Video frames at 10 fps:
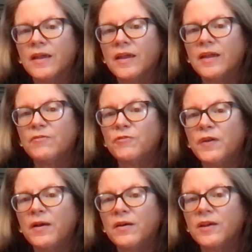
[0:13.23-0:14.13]
In
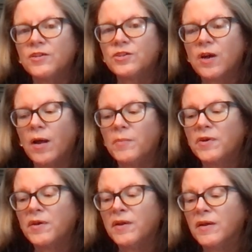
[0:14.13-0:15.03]
fairy and
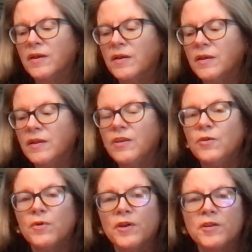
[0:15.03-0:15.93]
drama, you
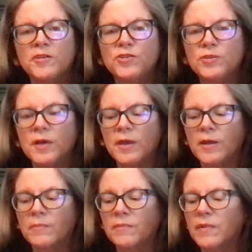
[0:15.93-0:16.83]
were in a
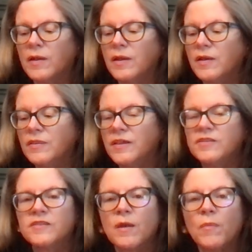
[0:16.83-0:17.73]
dream that
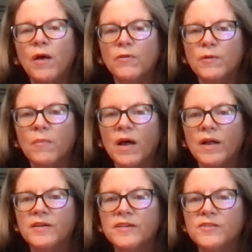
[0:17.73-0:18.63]
some other
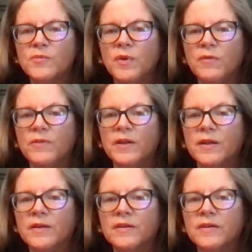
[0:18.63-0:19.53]
mind is weaving.